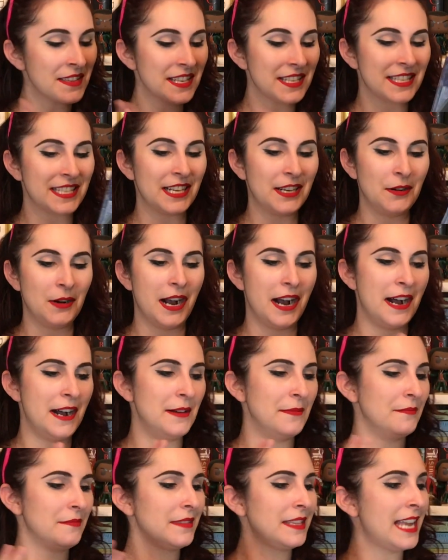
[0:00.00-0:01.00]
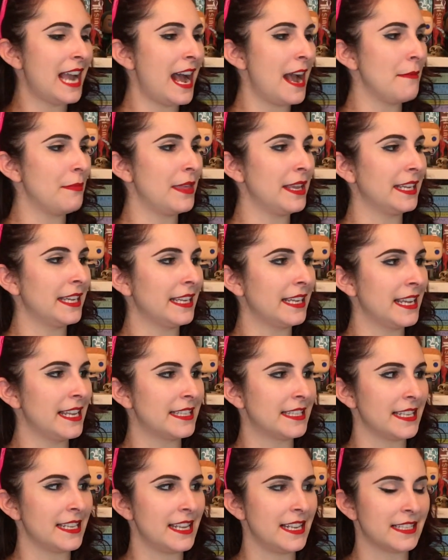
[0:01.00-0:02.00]
So um, yeah, I'm thinking
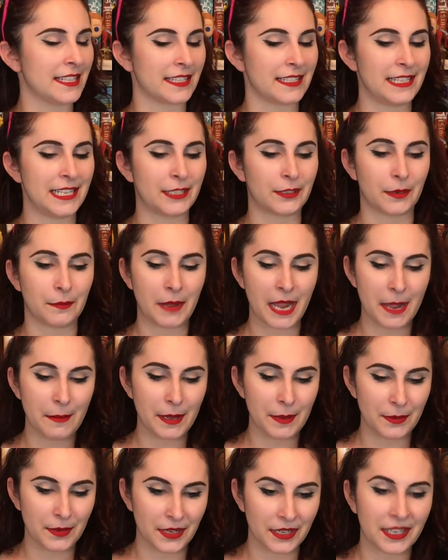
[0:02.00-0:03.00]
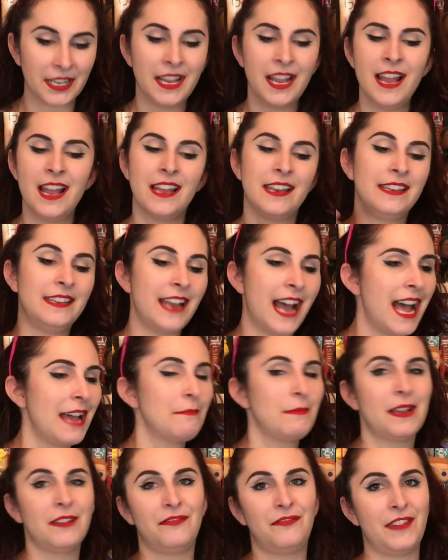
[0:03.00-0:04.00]
it's a, it's a secret baby book.
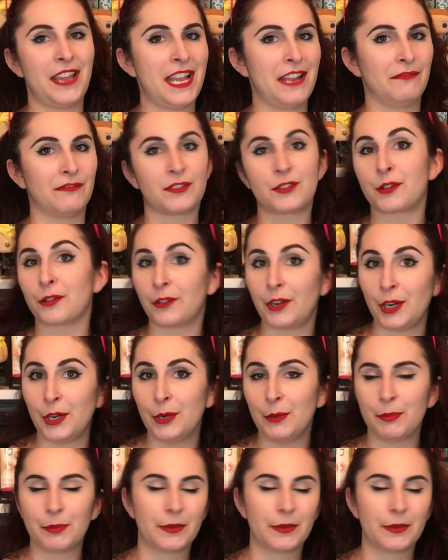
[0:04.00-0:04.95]
Not my fave trope,